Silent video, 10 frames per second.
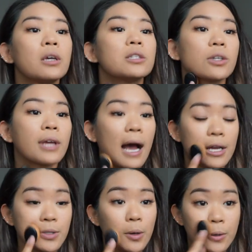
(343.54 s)
So
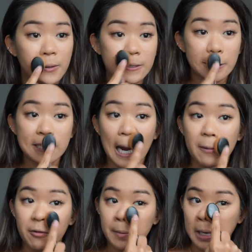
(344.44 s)
yeah, so it was good
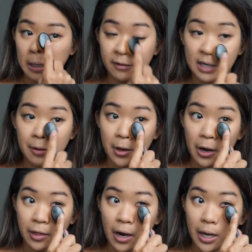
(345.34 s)
timing for me to live down there. I
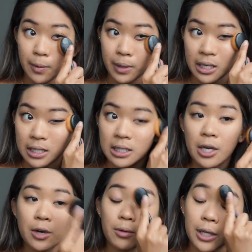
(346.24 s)
thought it was
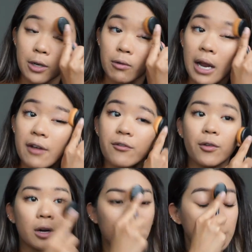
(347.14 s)
really great
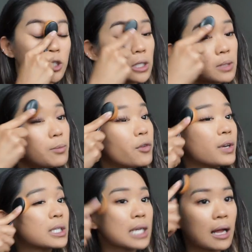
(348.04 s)
for like just
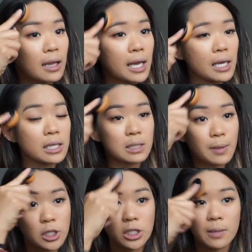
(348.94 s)
moving to LA,
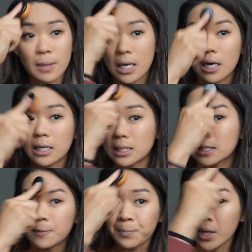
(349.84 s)
especially because
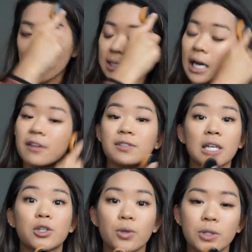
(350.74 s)
it's kind of
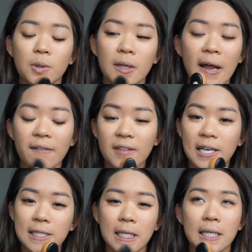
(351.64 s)
central to a lot of
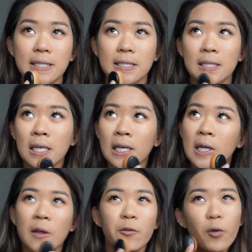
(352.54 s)
things. Like it's
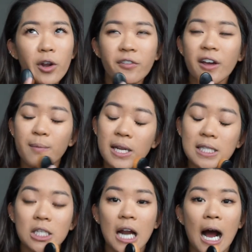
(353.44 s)
like 45
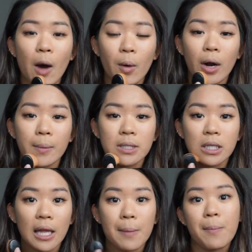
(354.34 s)
minutes an hour up to
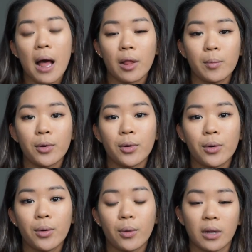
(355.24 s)
like
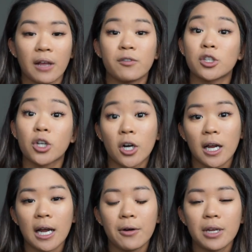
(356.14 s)
Malibu or like Ventura
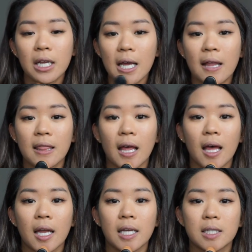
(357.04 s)
County, and
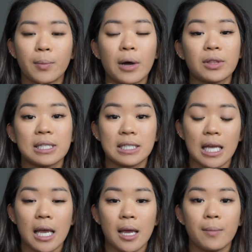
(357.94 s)
then it's about the
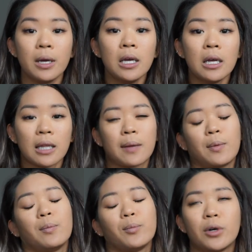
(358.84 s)
same,
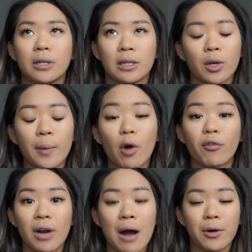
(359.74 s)
like, well, a little bit
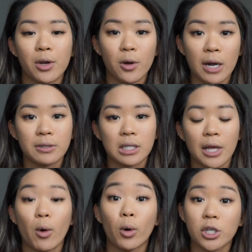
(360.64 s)
over an hour to go down to
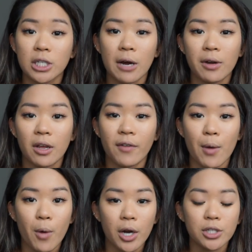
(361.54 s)
like Orange County if I
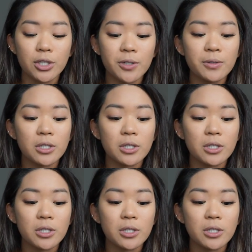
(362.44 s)
wanted to.